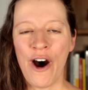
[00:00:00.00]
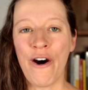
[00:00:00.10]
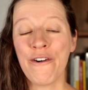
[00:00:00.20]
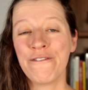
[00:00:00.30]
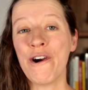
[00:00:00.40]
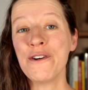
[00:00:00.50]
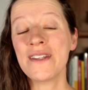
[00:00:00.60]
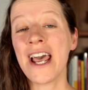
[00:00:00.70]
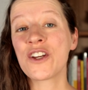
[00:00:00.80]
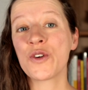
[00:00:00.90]
Our first
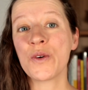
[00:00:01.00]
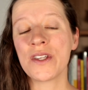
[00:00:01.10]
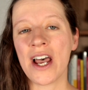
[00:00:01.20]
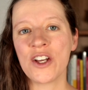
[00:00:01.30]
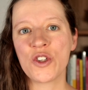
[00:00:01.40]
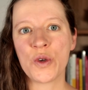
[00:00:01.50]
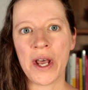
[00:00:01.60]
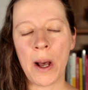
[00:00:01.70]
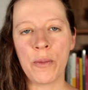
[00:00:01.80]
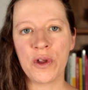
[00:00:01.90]
exercise to
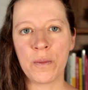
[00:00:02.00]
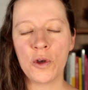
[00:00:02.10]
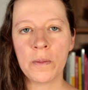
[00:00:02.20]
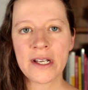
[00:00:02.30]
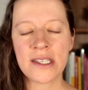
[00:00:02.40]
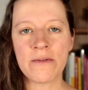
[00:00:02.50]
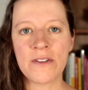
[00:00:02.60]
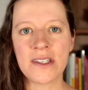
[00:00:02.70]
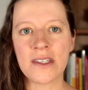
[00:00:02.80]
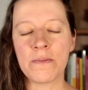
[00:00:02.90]
help with pubic
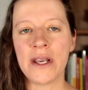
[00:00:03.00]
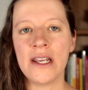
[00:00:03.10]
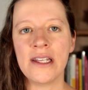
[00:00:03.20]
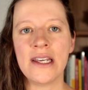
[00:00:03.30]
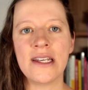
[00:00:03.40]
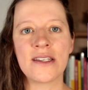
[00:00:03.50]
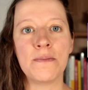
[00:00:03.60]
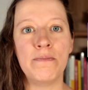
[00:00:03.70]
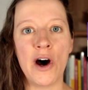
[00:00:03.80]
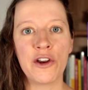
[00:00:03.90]
symphysis pain is
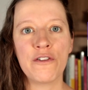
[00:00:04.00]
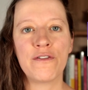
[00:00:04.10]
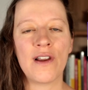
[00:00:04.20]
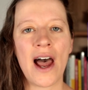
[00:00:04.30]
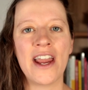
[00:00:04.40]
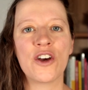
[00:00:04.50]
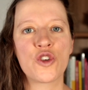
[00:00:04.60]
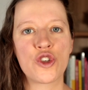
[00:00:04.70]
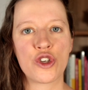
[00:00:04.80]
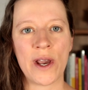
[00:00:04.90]
butterfly
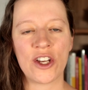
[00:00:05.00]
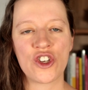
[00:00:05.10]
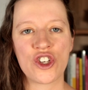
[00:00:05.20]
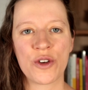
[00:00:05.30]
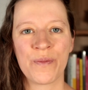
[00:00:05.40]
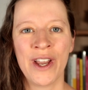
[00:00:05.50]
stretch.